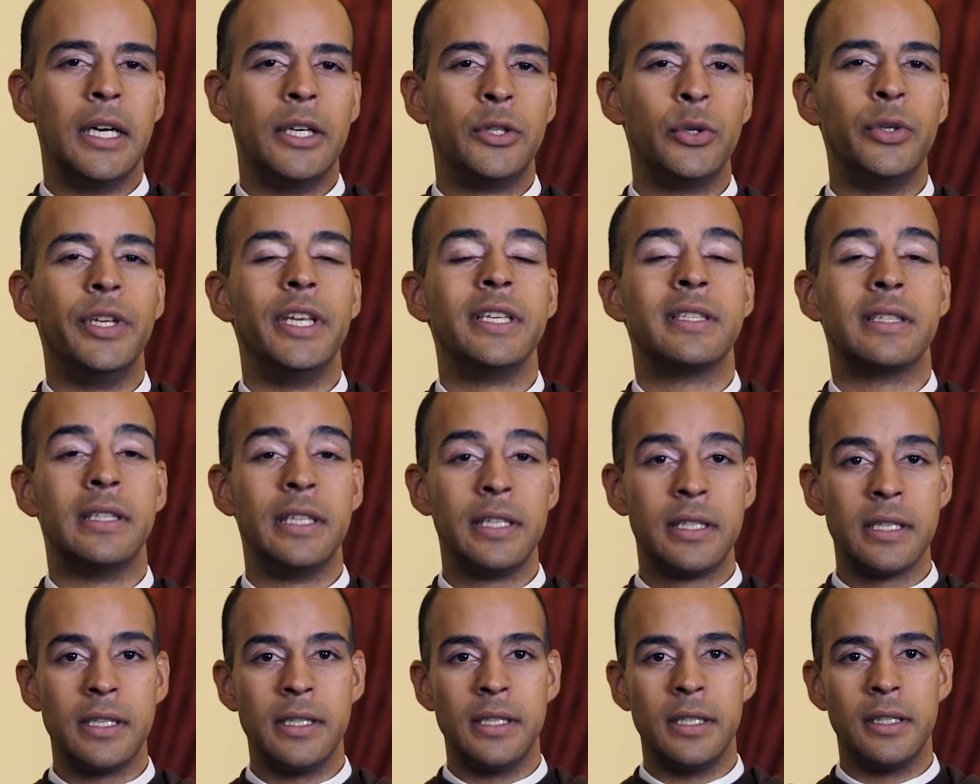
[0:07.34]
Today's
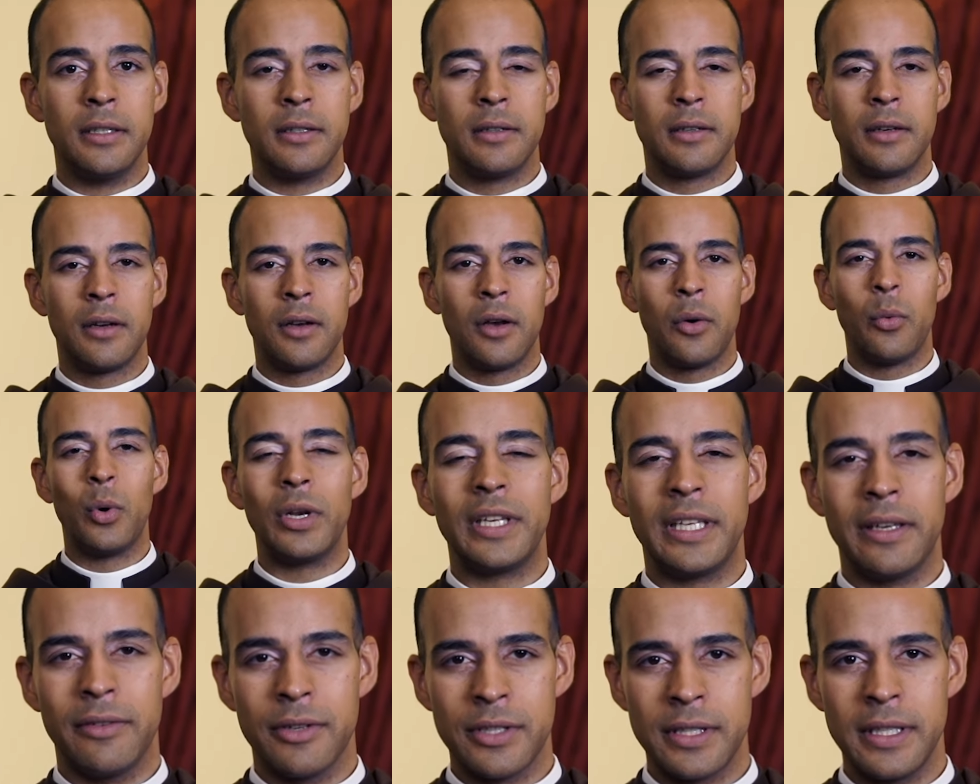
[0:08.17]
liturgy will
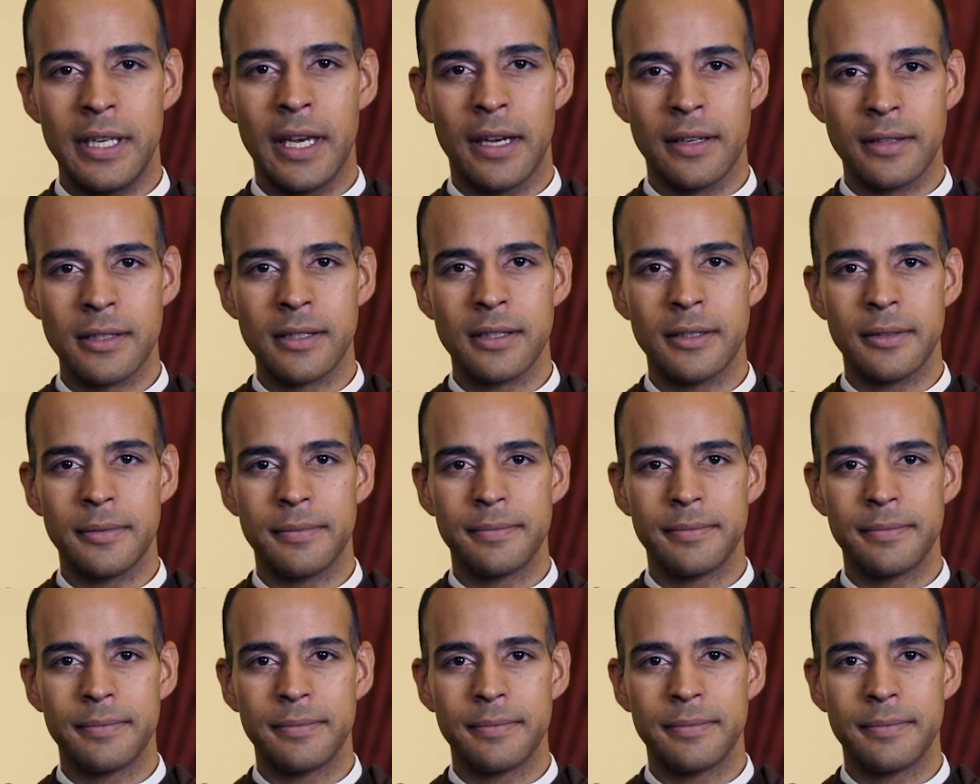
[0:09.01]
give us the answer.